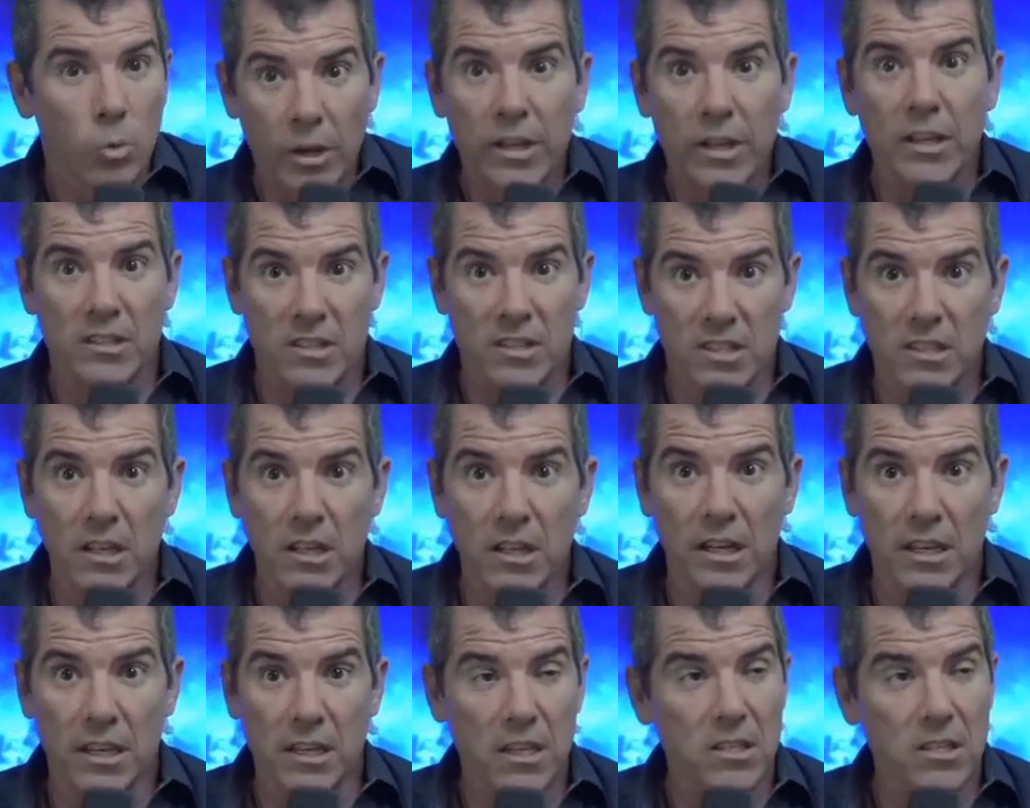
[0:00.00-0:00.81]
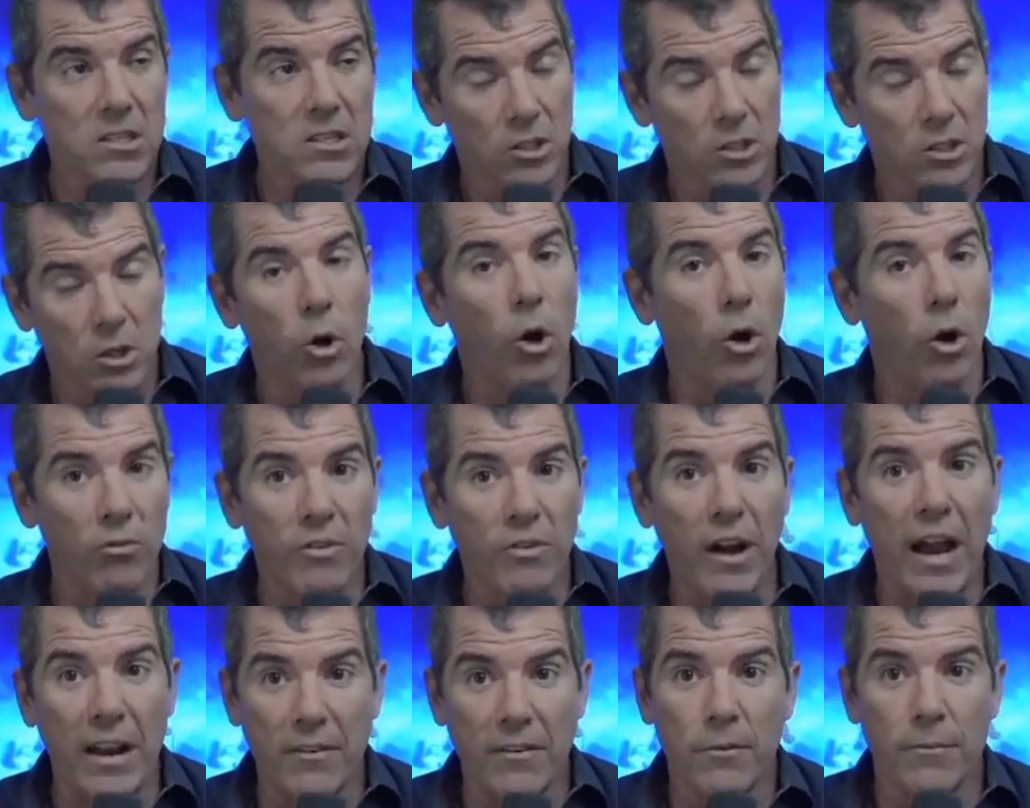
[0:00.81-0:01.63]
We can study this and go
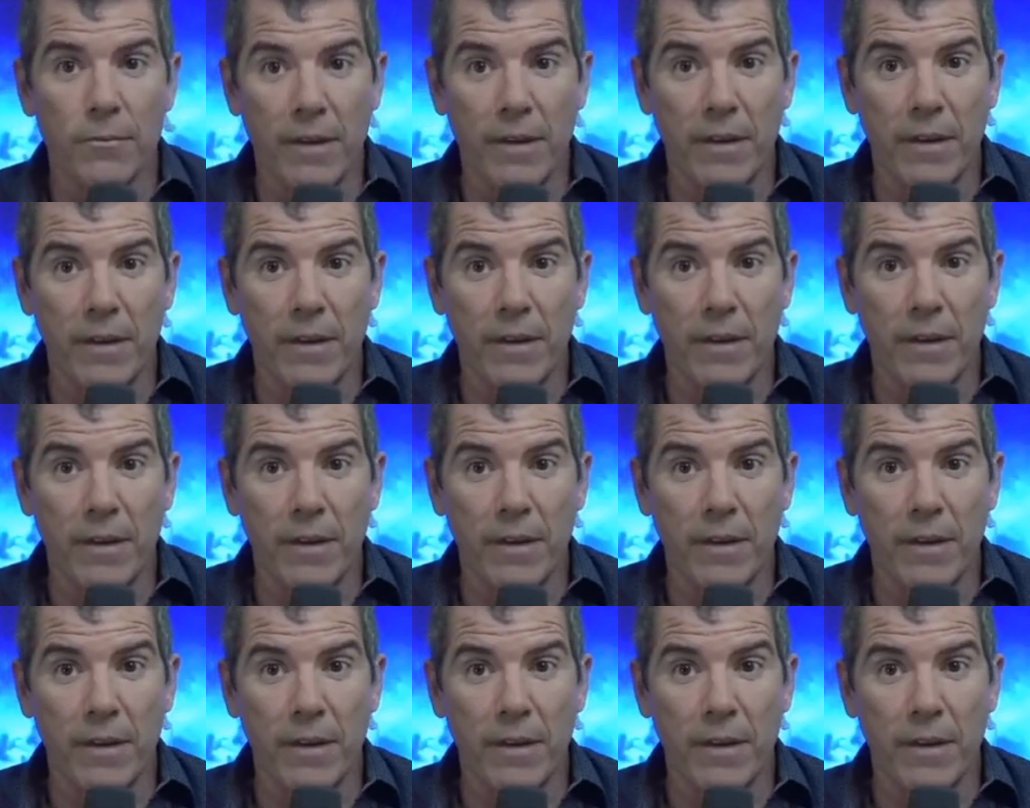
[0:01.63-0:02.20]
over ivermectin.